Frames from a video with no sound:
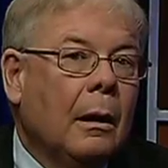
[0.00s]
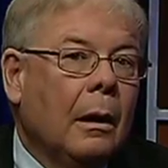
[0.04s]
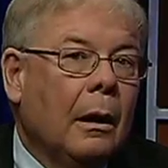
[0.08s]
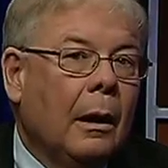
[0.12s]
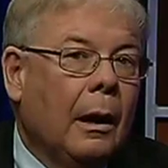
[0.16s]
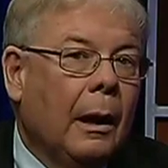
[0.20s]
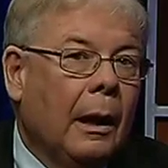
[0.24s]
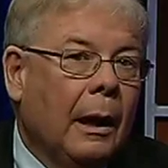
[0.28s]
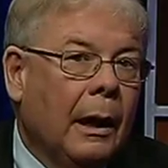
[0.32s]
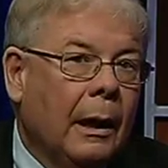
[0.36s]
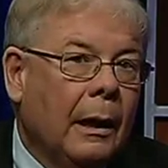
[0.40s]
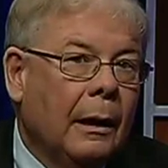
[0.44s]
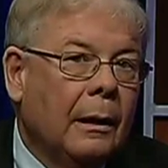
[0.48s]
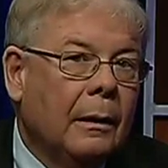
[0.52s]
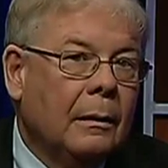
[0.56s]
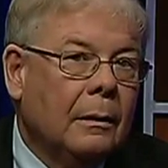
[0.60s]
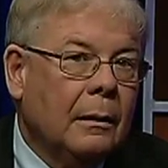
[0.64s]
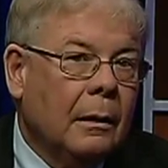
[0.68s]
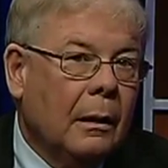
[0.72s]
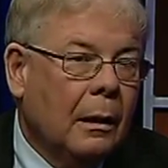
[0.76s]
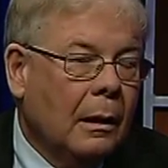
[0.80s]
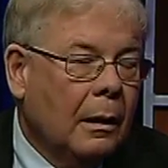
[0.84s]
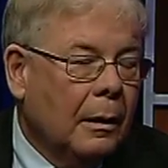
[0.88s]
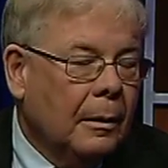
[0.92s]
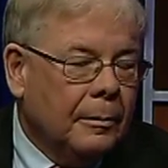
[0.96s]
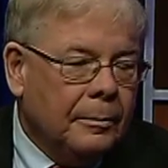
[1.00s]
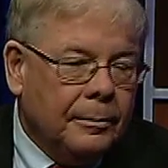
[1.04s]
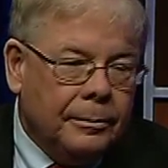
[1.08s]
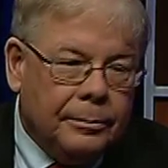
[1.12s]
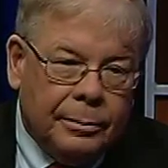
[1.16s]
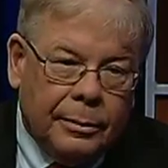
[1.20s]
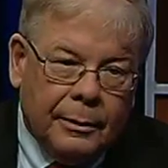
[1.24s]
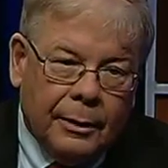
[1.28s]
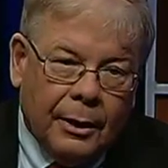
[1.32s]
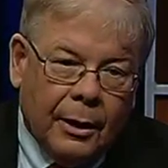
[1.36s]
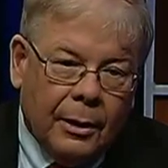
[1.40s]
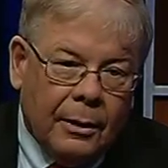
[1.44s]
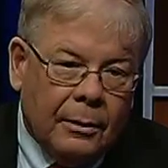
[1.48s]
And
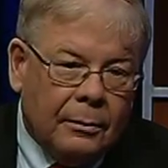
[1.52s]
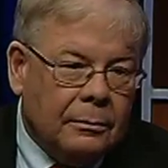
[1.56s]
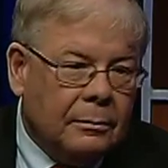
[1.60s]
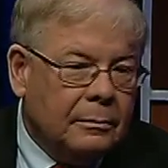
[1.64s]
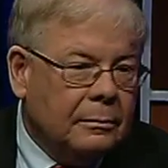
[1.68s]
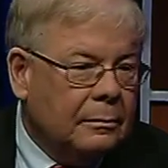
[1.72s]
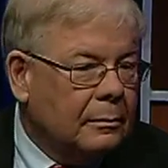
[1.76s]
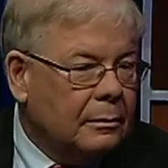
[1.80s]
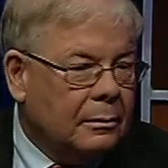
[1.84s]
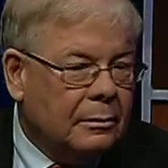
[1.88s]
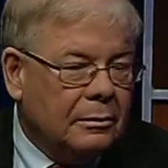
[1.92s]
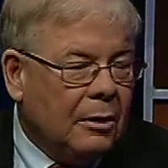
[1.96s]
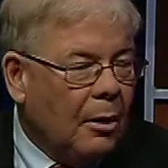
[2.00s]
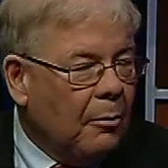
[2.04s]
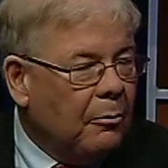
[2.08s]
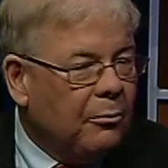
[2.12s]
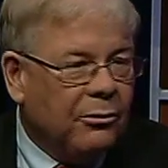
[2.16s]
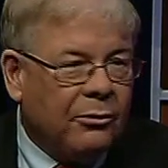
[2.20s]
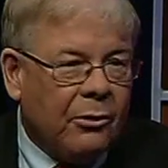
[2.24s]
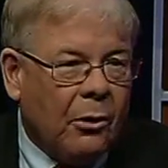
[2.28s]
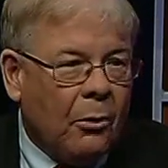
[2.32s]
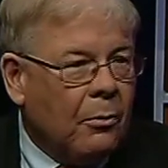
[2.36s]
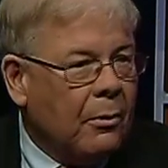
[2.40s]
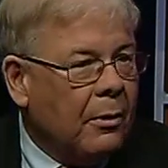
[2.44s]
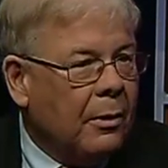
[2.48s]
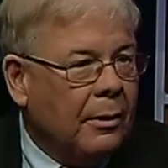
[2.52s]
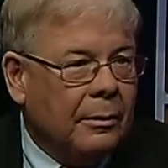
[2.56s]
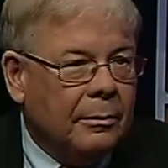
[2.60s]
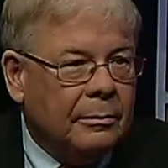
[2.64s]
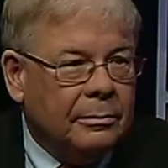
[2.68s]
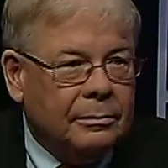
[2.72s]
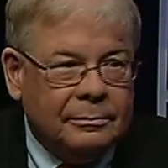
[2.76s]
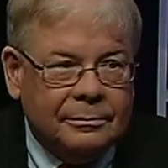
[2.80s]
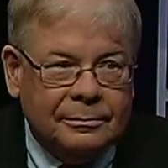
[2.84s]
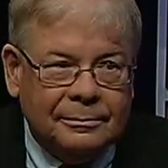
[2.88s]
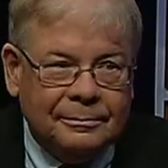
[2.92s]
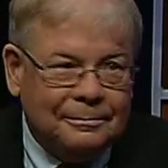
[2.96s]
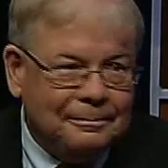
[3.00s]
you know, club soda,
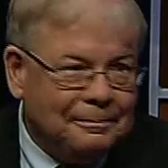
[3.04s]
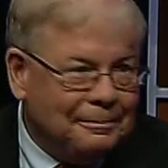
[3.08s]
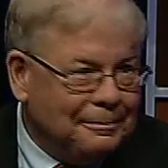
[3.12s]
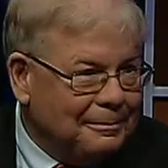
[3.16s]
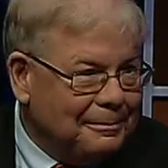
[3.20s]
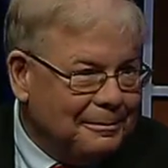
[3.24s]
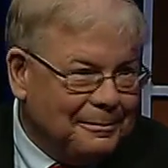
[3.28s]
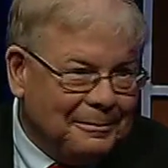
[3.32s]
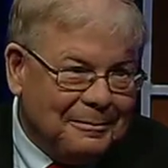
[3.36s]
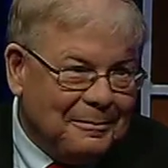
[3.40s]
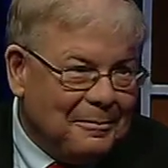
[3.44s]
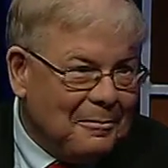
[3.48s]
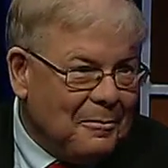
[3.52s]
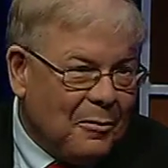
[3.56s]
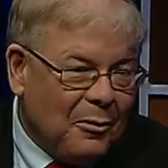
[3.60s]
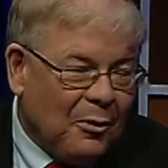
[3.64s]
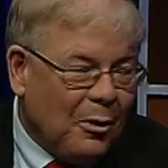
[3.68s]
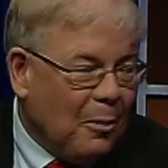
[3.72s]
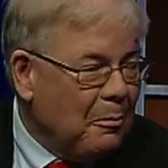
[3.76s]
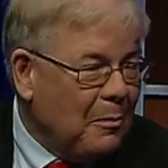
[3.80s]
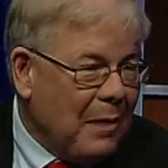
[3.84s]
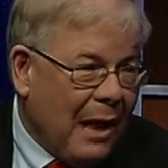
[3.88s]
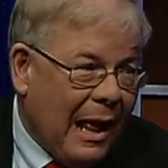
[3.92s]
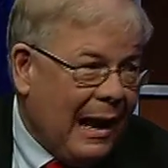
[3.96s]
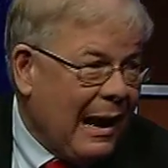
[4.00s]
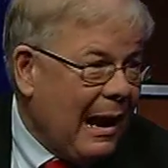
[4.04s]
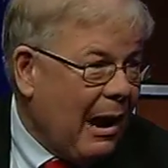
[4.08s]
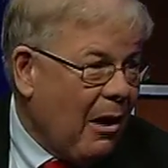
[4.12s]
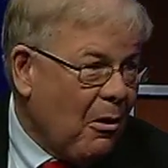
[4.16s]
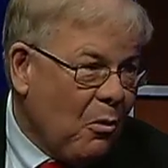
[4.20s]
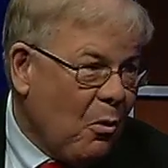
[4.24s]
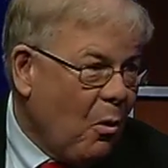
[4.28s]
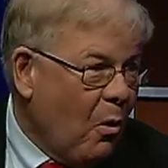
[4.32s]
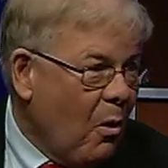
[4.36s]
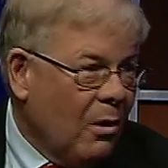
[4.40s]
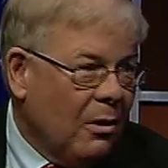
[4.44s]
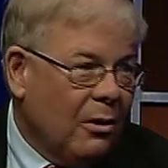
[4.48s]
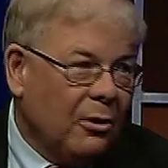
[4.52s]
some
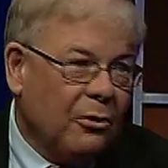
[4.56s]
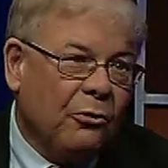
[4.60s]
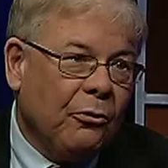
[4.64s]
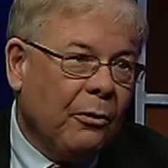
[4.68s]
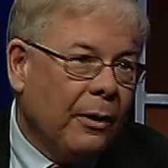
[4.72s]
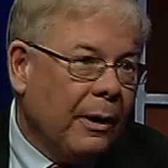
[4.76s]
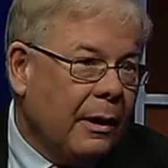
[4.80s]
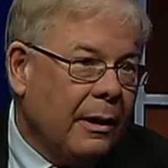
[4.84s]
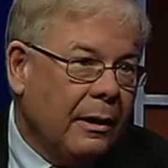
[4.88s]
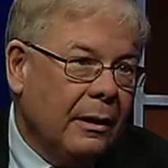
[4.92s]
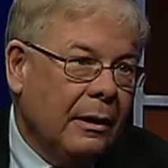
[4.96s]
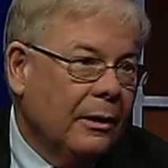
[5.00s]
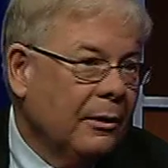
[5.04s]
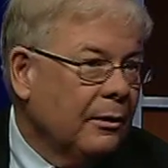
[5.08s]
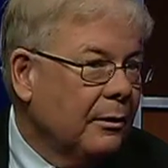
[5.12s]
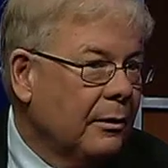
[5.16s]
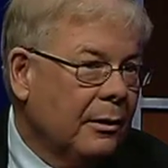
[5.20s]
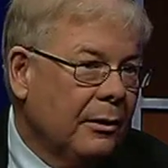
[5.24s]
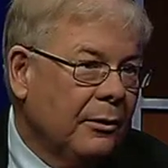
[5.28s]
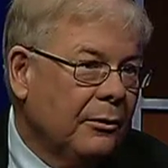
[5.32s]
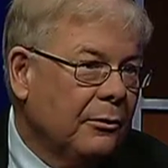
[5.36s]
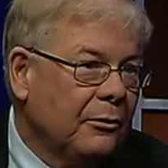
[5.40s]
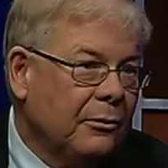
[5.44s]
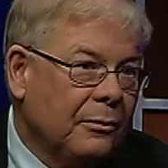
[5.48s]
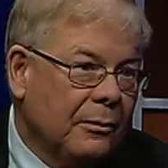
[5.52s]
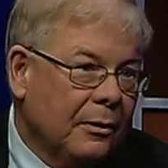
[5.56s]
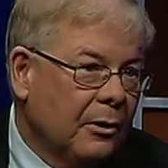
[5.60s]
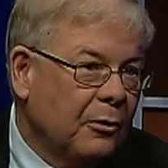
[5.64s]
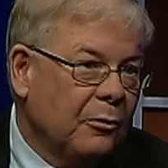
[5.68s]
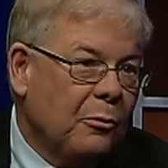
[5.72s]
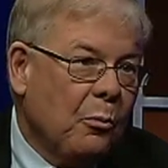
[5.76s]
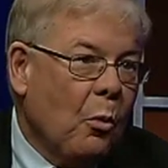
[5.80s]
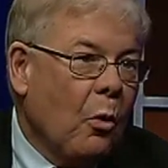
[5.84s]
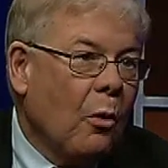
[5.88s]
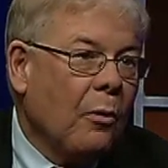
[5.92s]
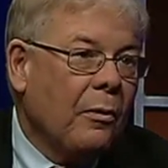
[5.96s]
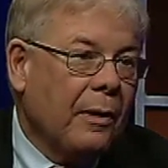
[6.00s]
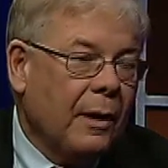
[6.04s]
non-alcoholic drink is
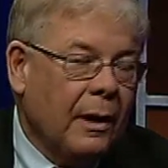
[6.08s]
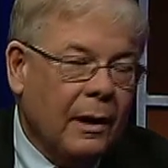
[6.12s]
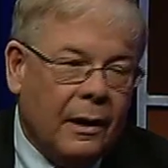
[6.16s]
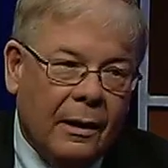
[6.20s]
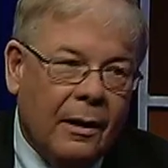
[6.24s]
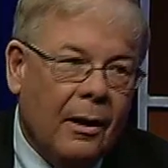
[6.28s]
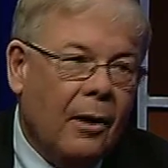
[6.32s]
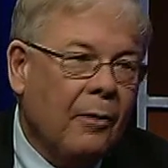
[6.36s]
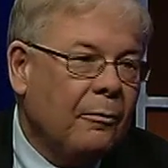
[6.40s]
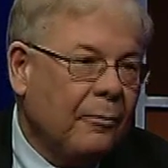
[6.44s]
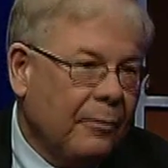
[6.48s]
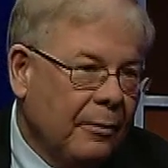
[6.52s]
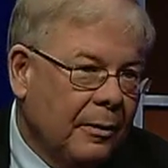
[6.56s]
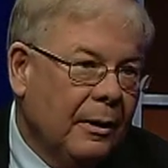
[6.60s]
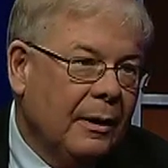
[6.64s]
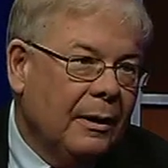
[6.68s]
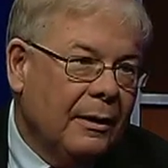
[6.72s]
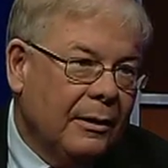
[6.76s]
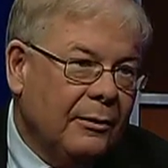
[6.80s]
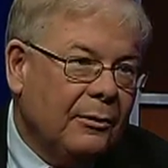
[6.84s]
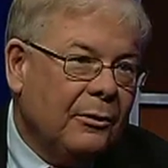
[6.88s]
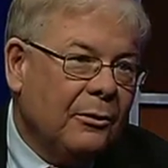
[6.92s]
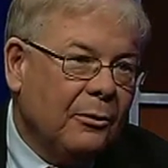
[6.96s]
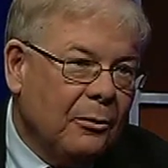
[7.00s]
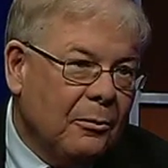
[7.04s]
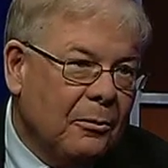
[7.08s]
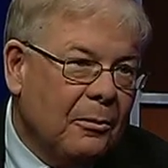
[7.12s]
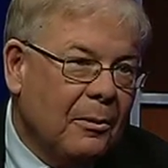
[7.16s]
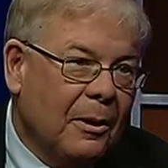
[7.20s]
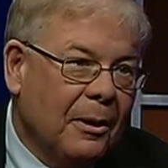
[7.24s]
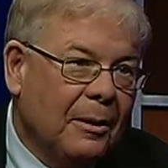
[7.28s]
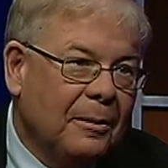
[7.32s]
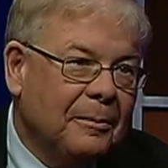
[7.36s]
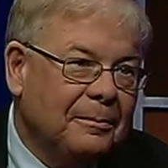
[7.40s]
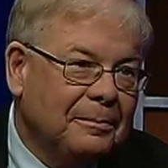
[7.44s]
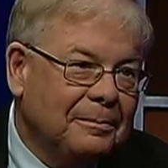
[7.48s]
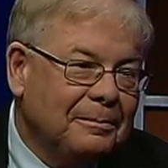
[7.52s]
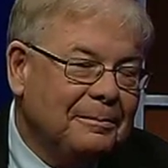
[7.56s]
more than enough
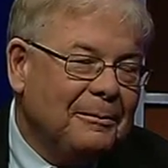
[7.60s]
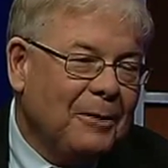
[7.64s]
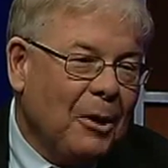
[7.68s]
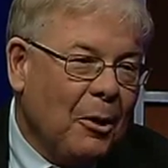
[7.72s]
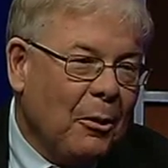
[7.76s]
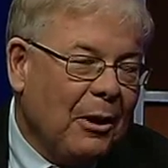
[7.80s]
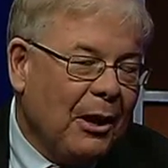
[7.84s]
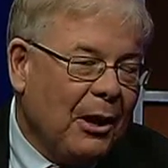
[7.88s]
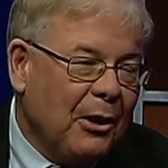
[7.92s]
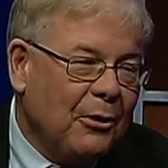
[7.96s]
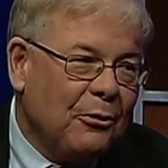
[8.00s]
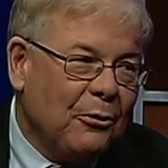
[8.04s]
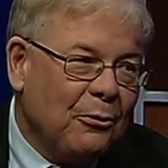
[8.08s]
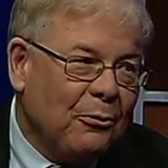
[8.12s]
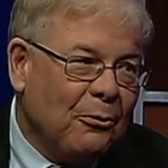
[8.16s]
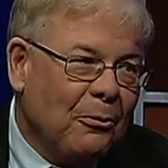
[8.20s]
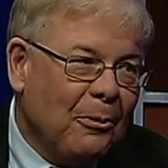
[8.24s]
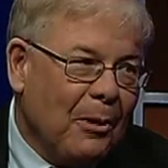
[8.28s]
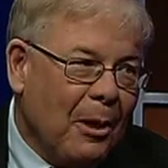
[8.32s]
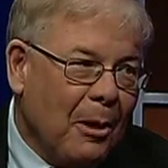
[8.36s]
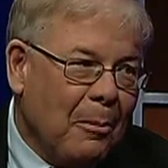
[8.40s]
to you know, to get you through that.